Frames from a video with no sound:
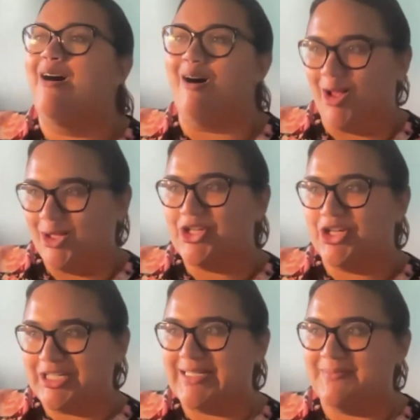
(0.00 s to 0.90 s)
All
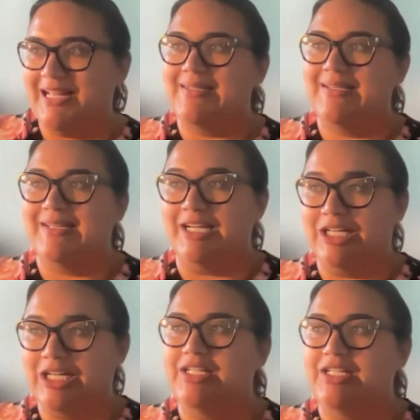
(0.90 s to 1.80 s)
church expenses
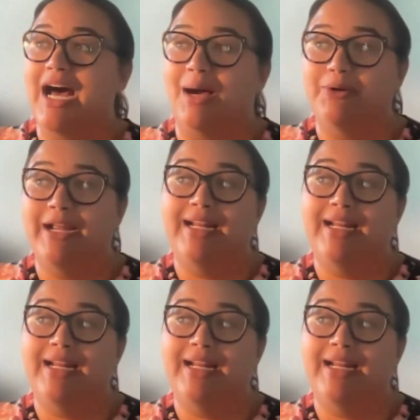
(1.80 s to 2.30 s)
incurred to operate